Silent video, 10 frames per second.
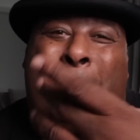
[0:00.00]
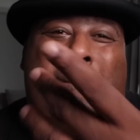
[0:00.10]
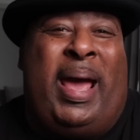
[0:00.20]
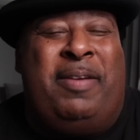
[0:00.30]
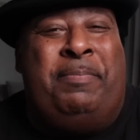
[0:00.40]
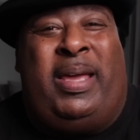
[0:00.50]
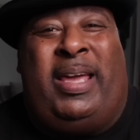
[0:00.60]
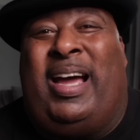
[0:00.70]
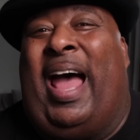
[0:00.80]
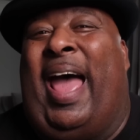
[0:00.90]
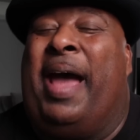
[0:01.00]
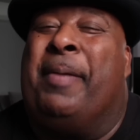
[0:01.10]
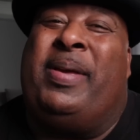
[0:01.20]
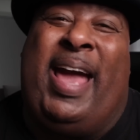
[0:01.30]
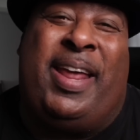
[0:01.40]
maybe a
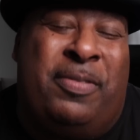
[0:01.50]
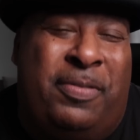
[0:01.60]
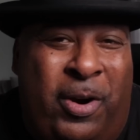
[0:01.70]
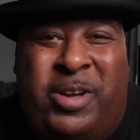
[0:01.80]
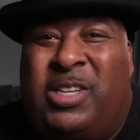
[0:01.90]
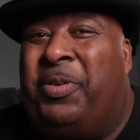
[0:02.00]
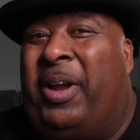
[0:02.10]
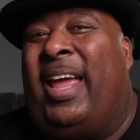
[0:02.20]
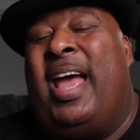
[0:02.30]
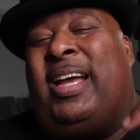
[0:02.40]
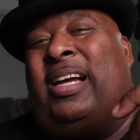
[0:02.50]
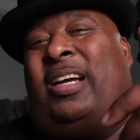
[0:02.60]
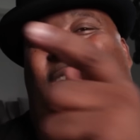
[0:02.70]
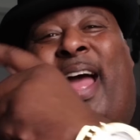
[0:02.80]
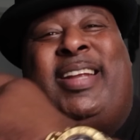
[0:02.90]
happy anniversary,
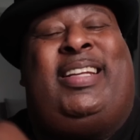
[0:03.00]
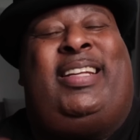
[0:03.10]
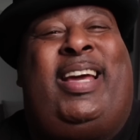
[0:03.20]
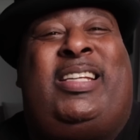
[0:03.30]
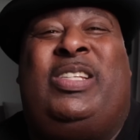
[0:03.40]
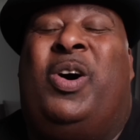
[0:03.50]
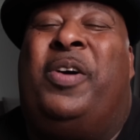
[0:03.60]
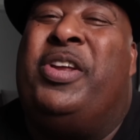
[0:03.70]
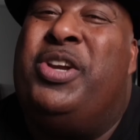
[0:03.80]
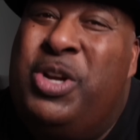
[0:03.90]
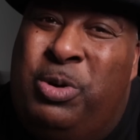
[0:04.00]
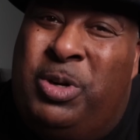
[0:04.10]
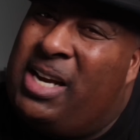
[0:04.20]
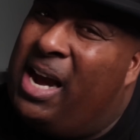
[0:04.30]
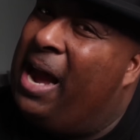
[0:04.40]
congratulations on the new
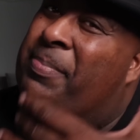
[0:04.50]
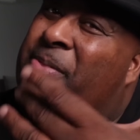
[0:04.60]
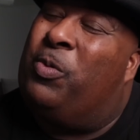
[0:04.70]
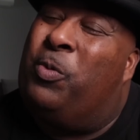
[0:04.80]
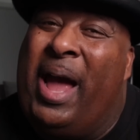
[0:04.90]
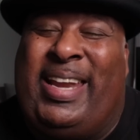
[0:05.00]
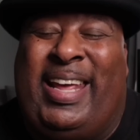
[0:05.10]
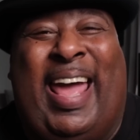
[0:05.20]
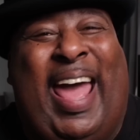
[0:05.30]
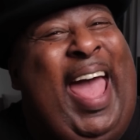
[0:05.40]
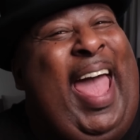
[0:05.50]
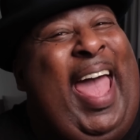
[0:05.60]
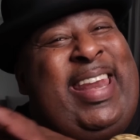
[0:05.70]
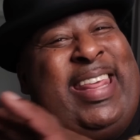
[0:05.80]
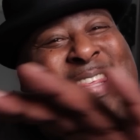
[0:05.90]
job, the wedding,
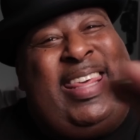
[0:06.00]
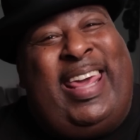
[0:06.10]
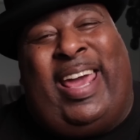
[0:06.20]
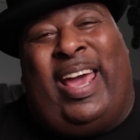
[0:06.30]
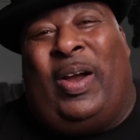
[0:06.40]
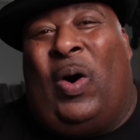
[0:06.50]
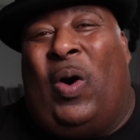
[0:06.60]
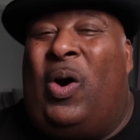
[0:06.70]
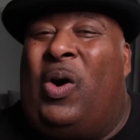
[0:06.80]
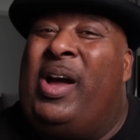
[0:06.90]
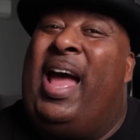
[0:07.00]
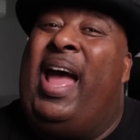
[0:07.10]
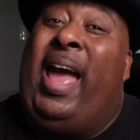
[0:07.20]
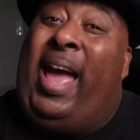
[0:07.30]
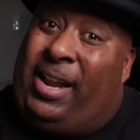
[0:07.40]
anything at all.
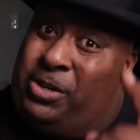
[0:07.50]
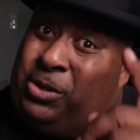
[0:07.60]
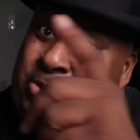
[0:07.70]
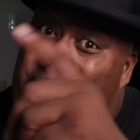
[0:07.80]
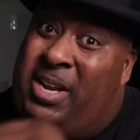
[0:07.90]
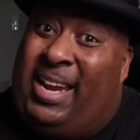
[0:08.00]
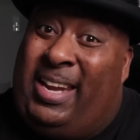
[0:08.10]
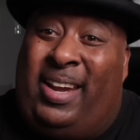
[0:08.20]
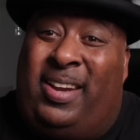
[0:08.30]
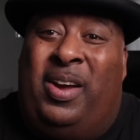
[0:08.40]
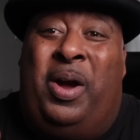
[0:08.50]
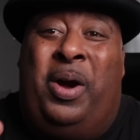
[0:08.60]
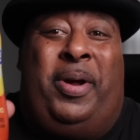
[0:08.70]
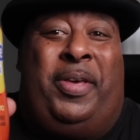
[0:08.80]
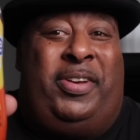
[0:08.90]
And do you need it
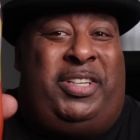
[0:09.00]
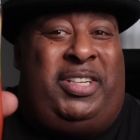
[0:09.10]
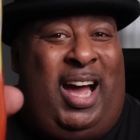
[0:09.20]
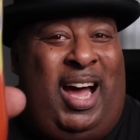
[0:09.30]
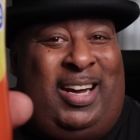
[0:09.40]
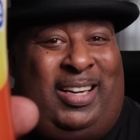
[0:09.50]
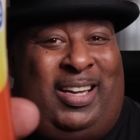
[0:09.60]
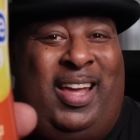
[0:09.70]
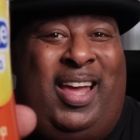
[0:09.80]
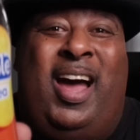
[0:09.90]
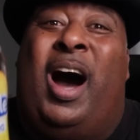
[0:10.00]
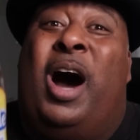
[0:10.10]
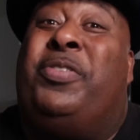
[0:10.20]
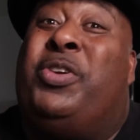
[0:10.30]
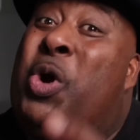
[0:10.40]
with a chug
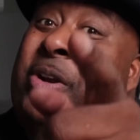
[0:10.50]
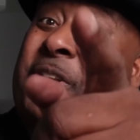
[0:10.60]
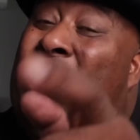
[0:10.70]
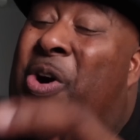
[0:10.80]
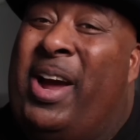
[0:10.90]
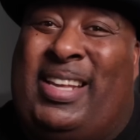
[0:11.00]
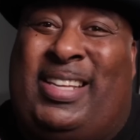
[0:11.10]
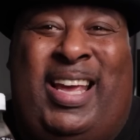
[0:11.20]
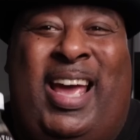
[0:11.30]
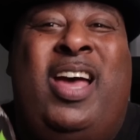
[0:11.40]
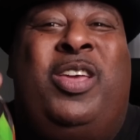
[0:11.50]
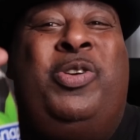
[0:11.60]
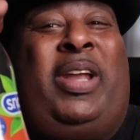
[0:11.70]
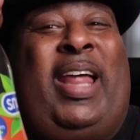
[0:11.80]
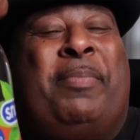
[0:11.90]
of your choice?
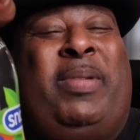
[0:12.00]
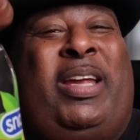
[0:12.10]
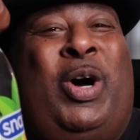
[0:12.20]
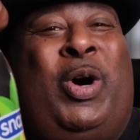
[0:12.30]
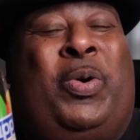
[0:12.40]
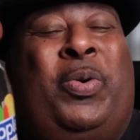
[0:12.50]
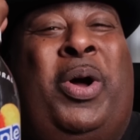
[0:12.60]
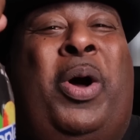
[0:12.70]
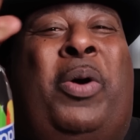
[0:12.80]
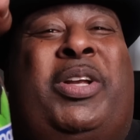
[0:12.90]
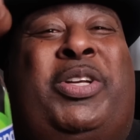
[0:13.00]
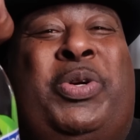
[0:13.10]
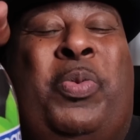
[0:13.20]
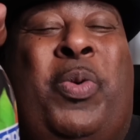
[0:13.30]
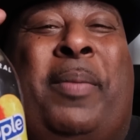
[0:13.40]
You let me know what
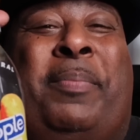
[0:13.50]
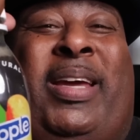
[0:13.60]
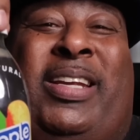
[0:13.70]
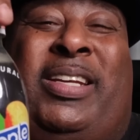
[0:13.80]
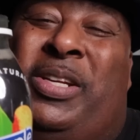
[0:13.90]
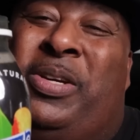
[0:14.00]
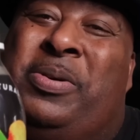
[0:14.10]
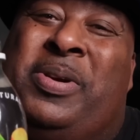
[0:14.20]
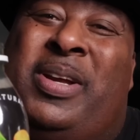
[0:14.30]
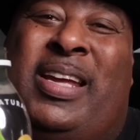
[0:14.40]
you want me to do,